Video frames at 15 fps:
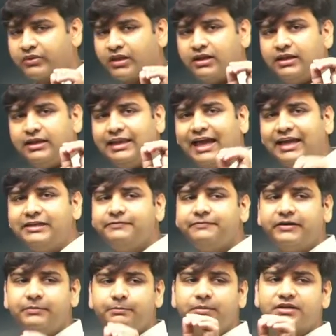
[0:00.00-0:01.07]
life
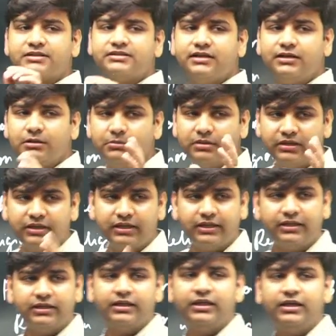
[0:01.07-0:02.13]
and personal liberty.
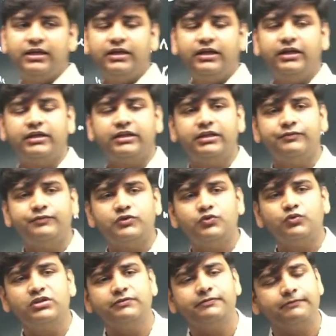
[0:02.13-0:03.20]
It gives you
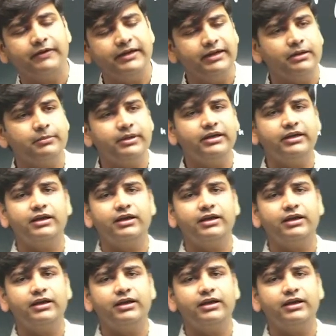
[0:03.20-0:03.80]
the fundamental